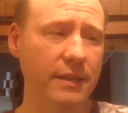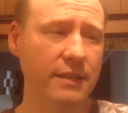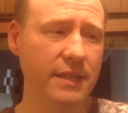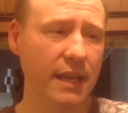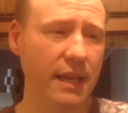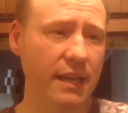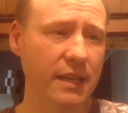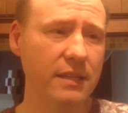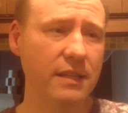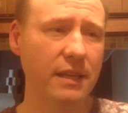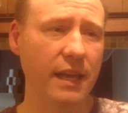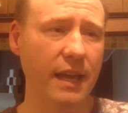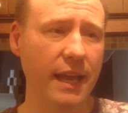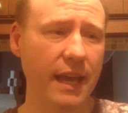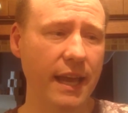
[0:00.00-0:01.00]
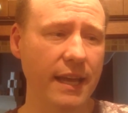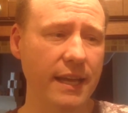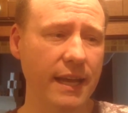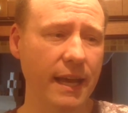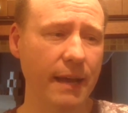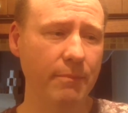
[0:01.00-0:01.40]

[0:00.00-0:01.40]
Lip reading: did a